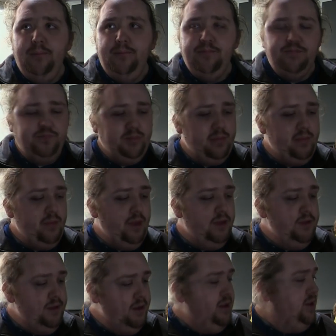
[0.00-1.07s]
another 5 stars.
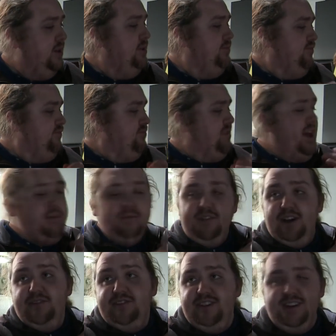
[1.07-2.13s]
Yeah,
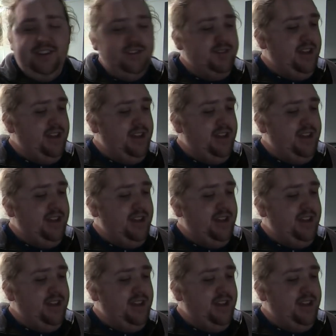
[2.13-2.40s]
5 stars,